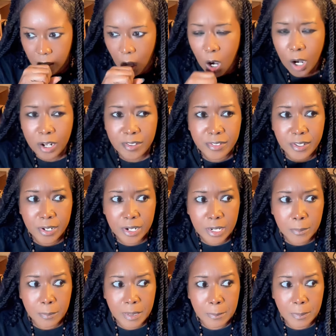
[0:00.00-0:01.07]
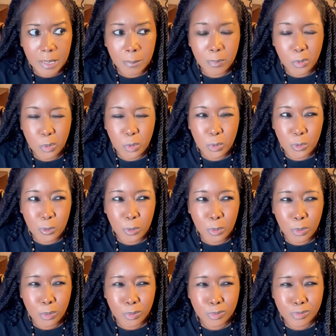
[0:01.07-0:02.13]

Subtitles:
Or there could be people who